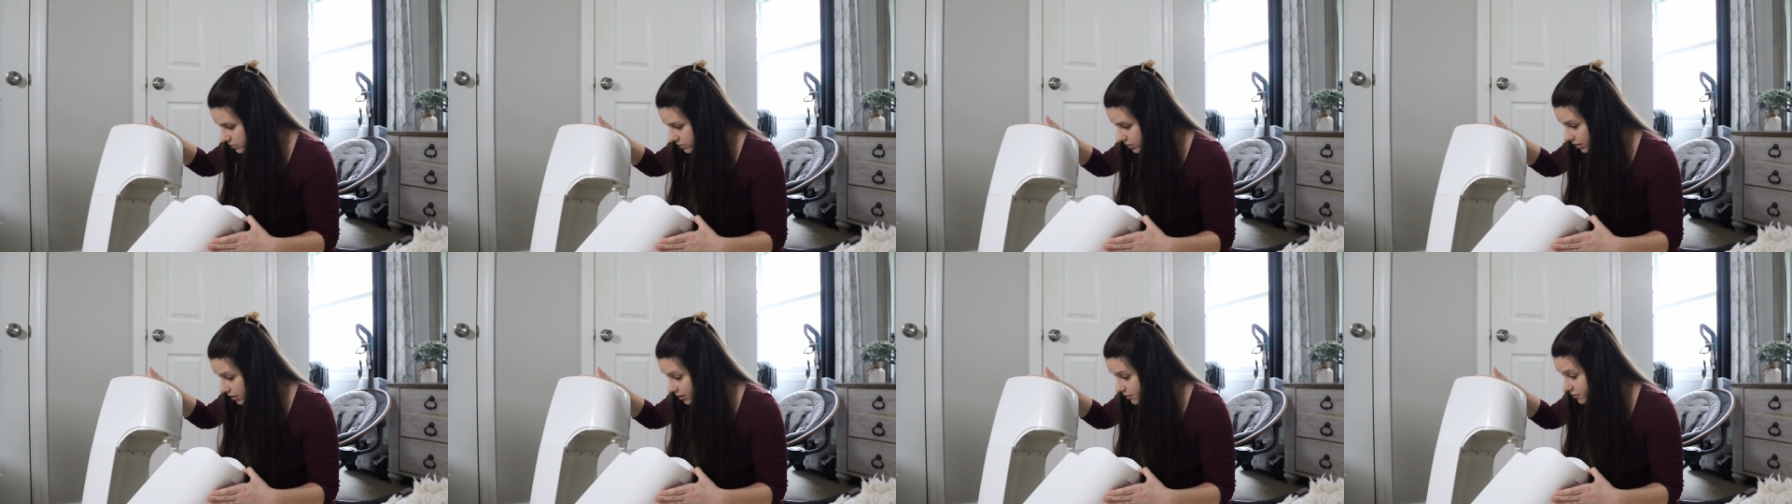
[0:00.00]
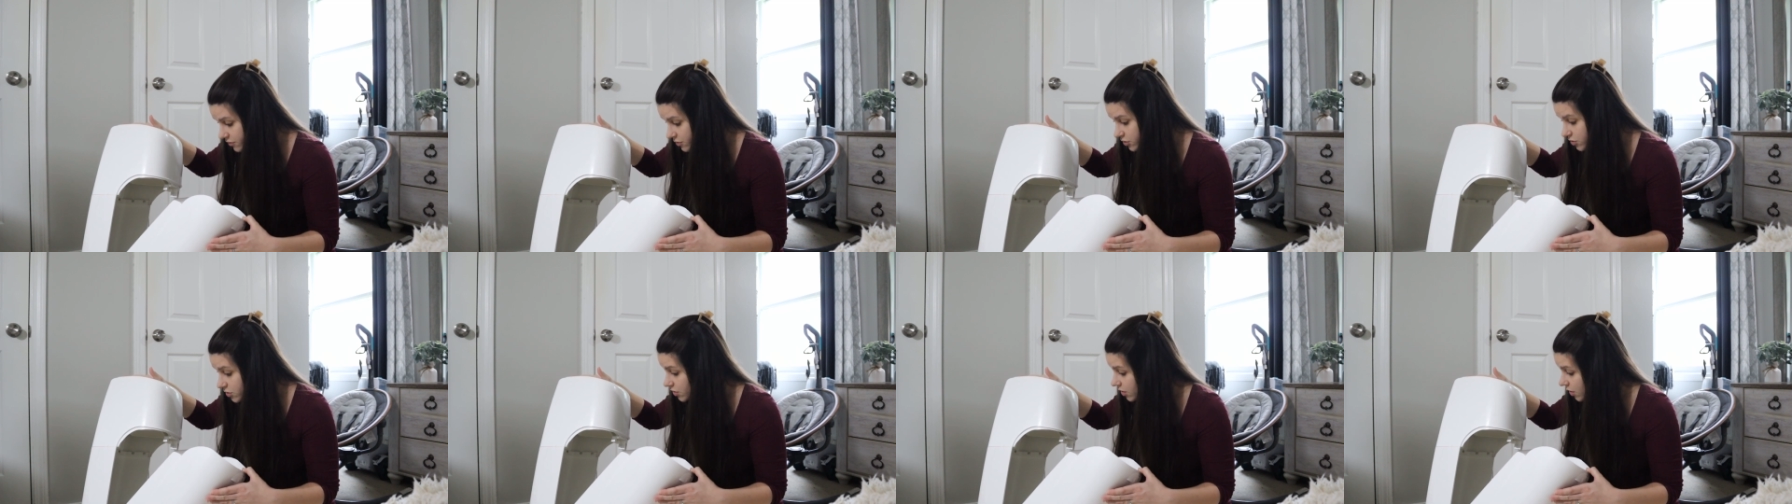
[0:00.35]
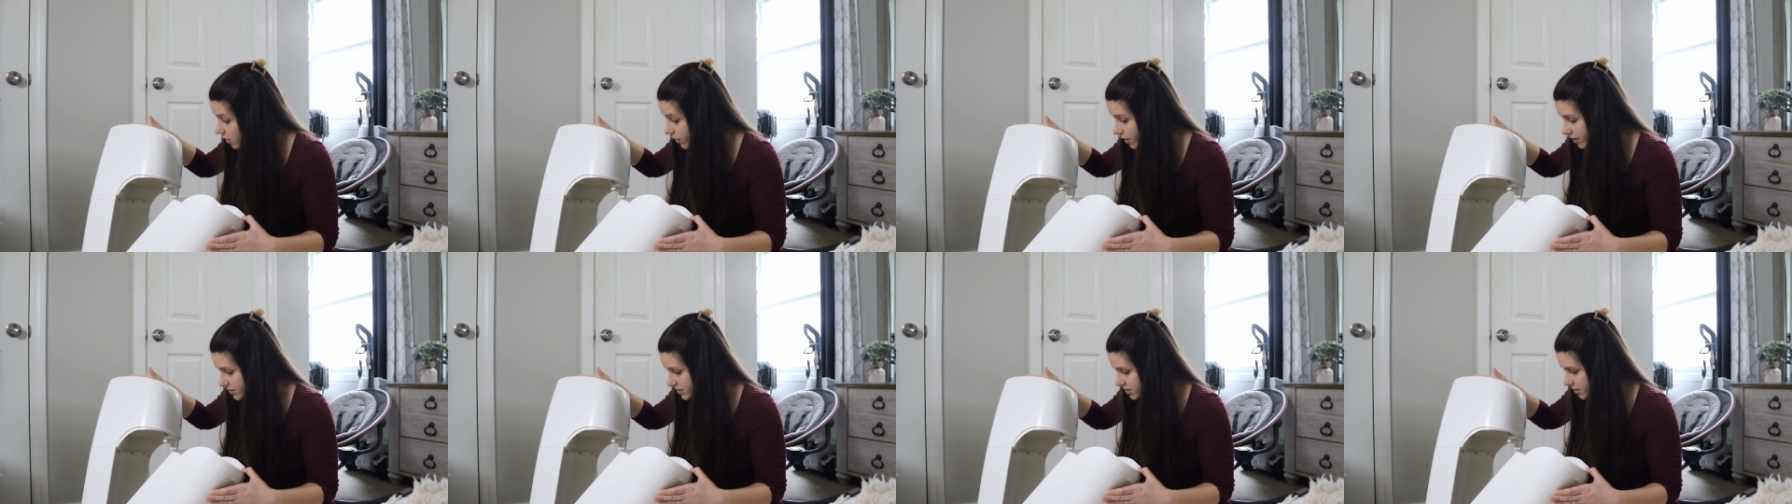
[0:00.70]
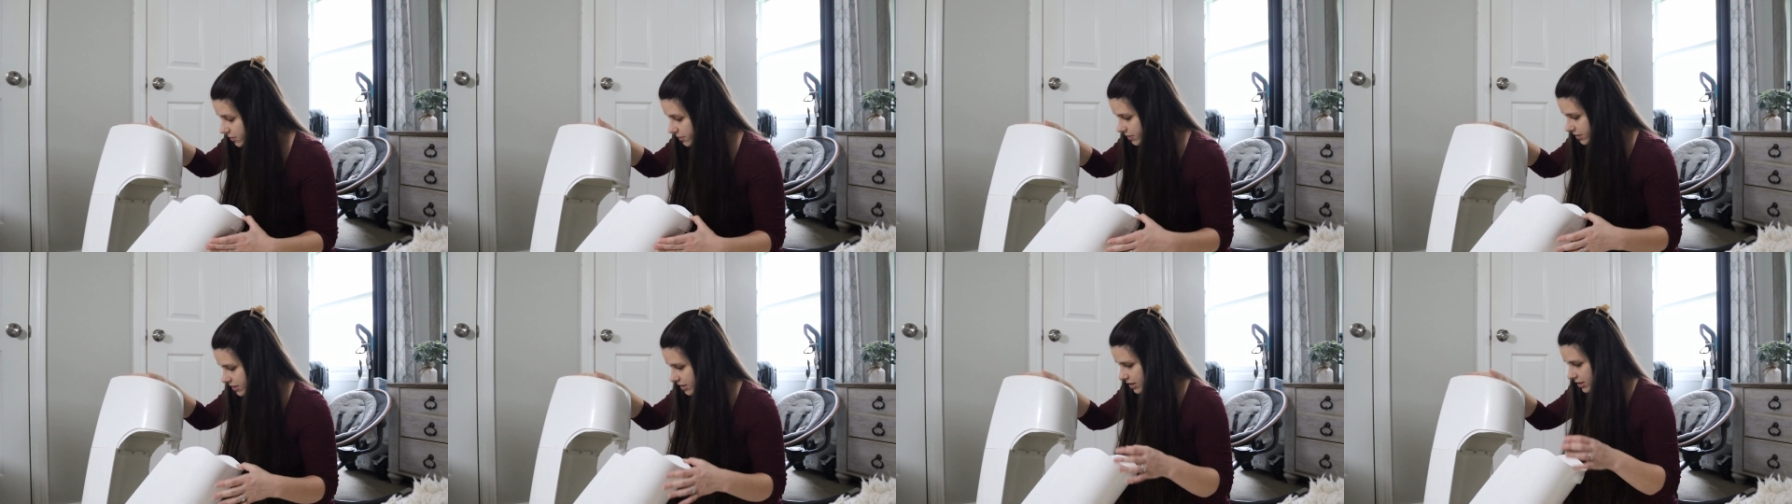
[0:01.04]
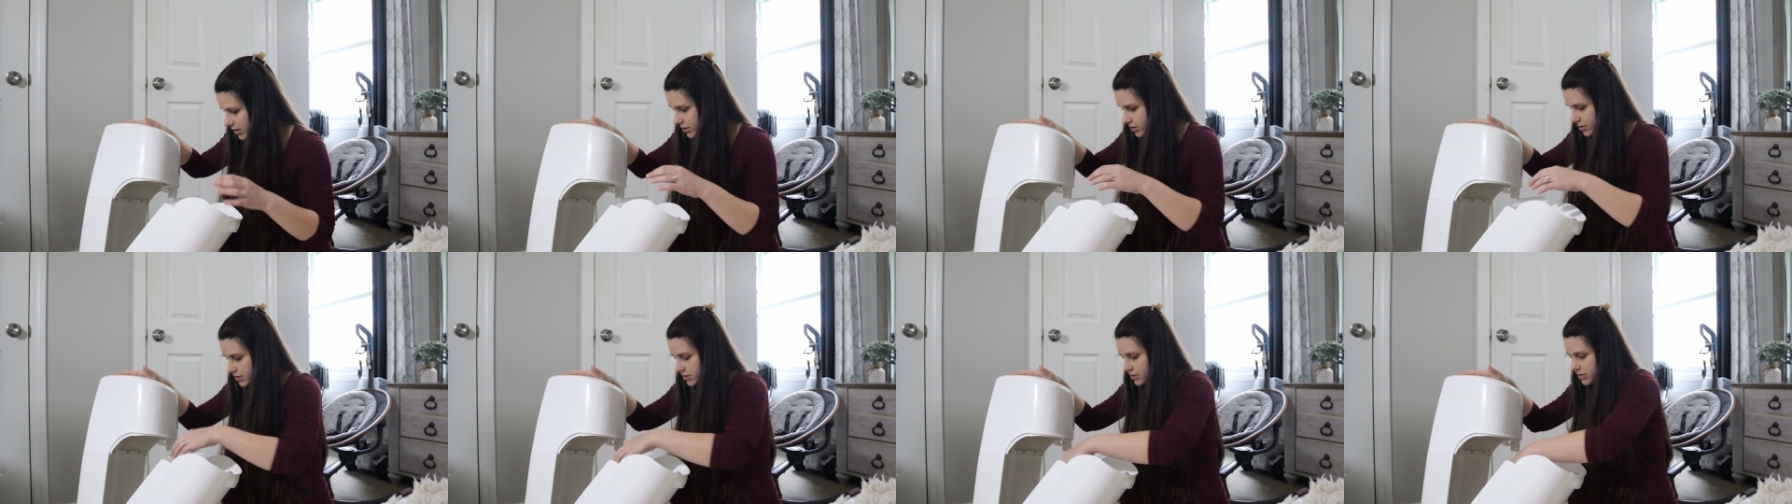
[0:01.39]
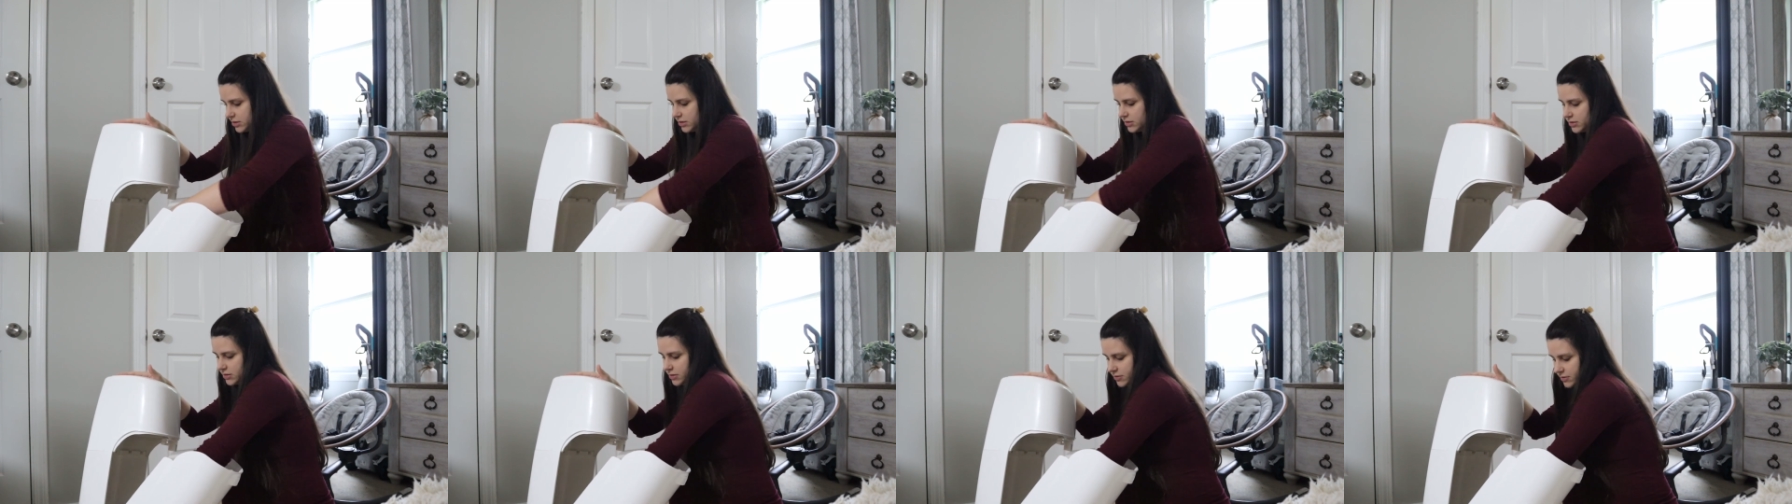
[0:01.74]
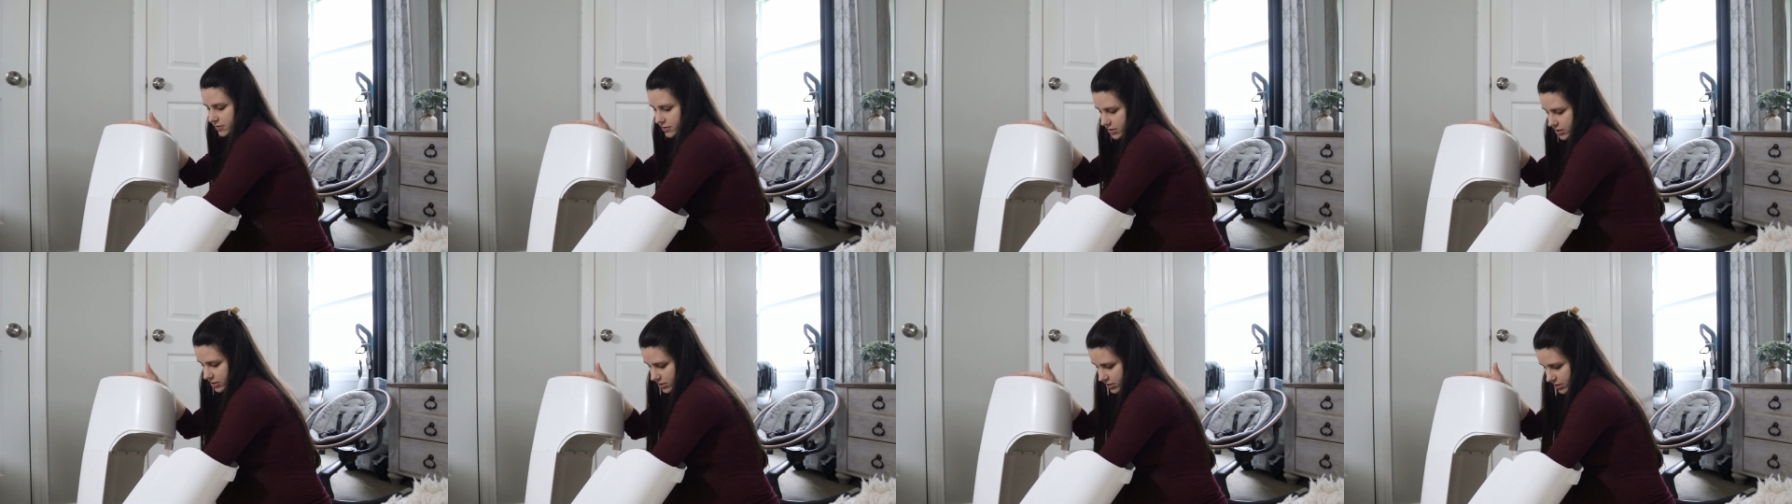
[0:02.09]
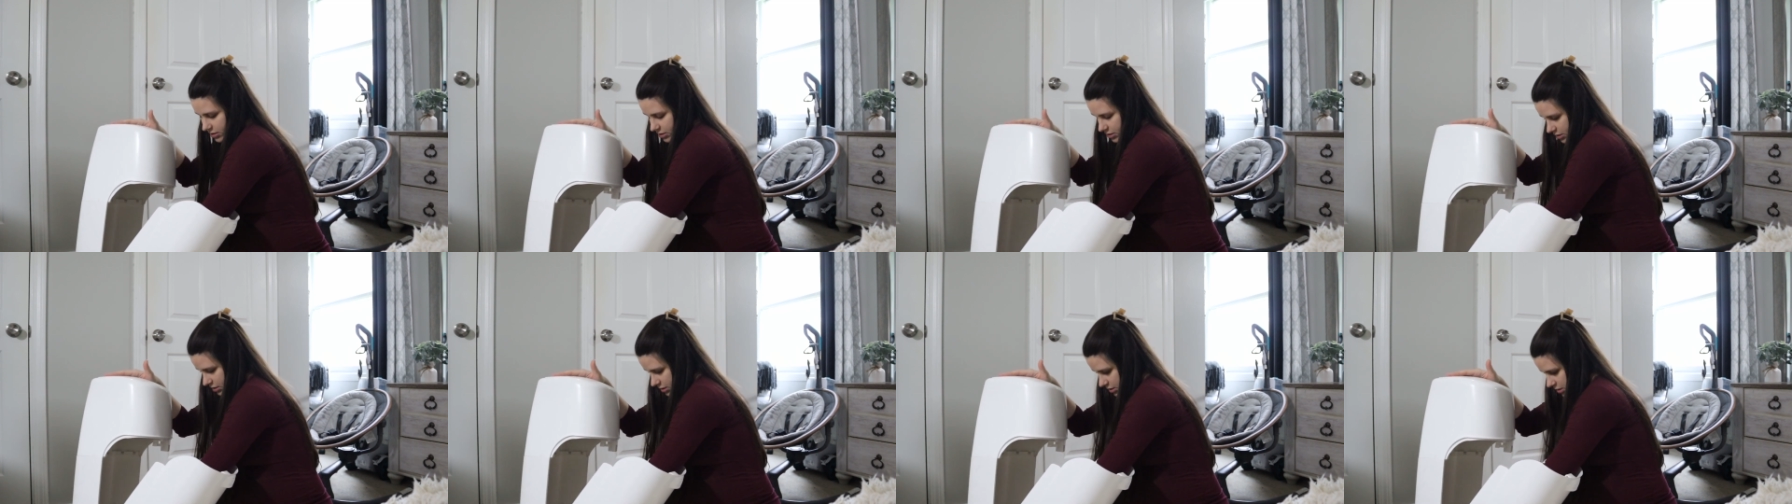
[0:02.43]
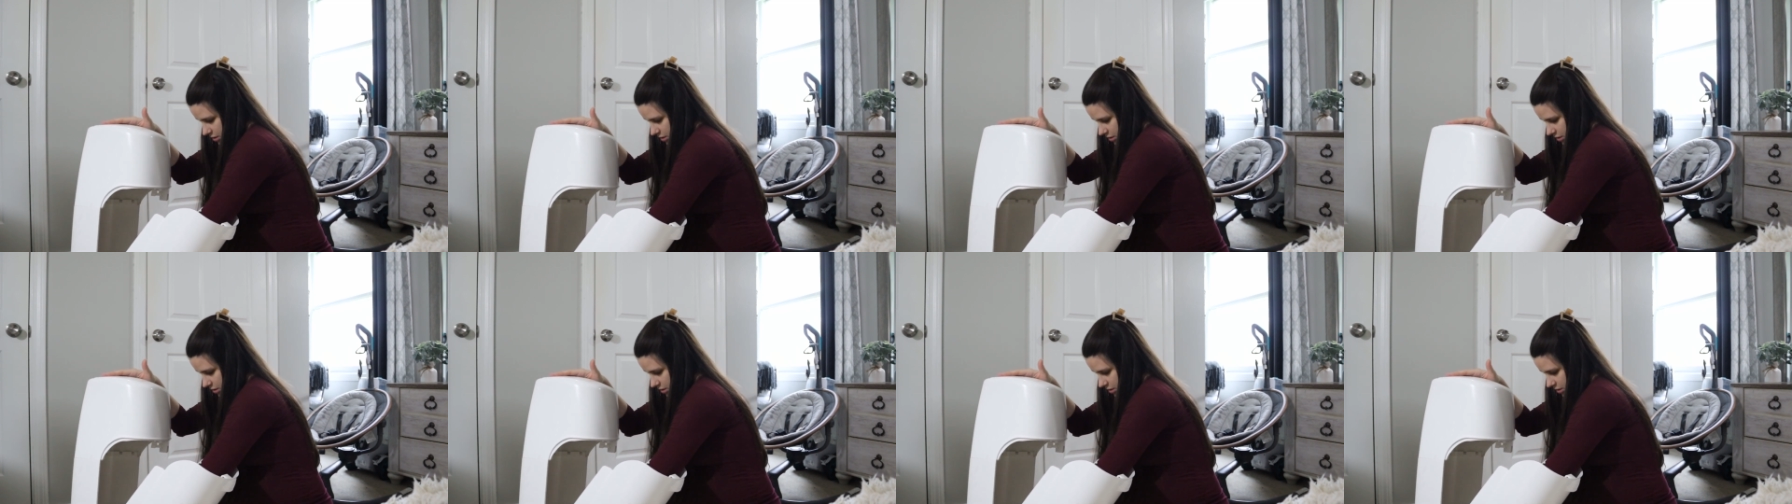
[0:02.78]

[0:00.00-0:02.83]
I have no idea what that is. Oh gosh.